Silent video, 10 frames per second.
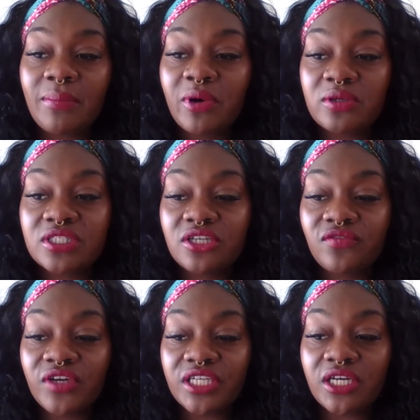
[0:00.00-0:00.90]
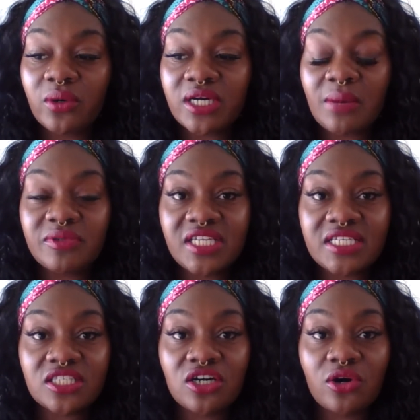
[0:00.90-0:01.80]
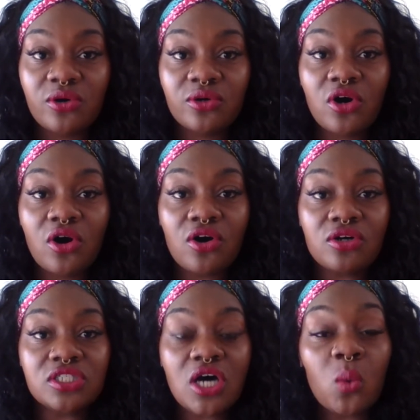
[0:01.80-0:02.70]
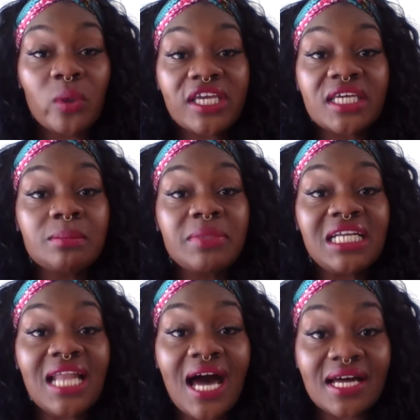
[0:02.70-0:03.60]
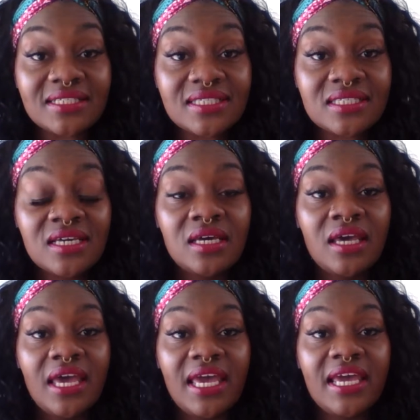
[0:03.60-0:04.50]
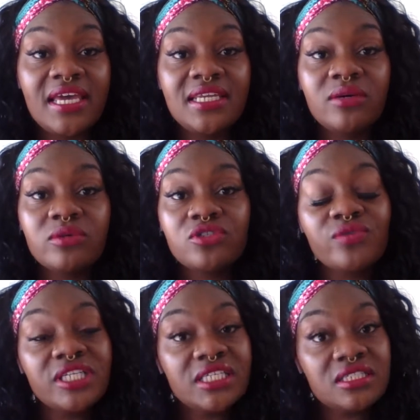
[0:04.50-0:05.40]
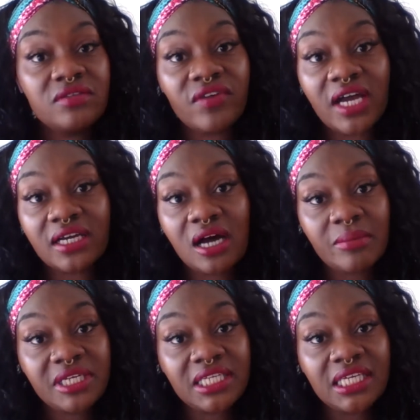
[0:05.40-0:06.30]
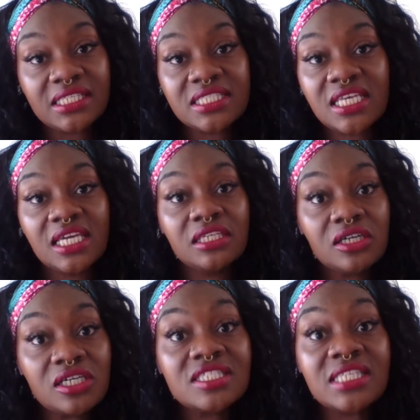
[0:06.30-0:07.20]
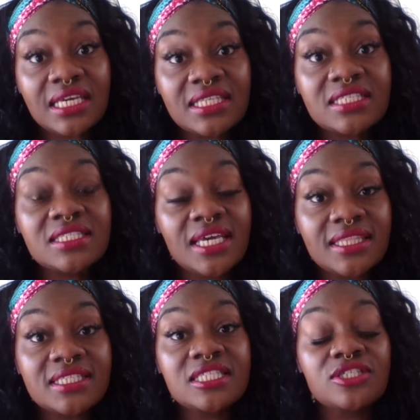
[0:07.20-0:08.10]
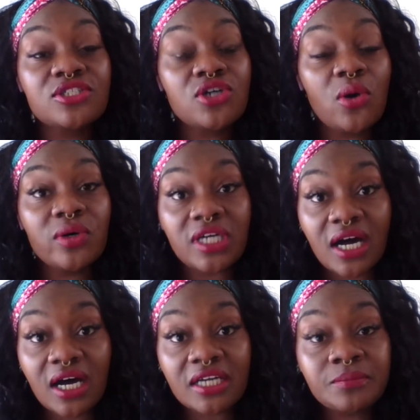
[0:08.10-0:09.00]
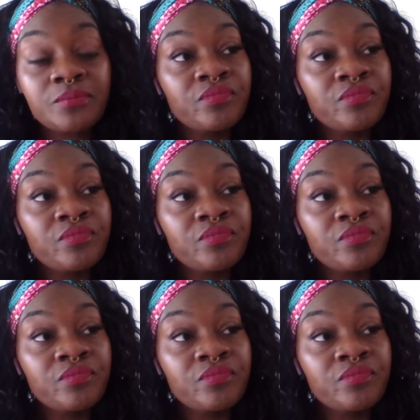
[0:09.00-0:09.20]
I posted a video a couple days ago called A Wicked Plot, and it was really the divine coming in saying, look, say this is going on.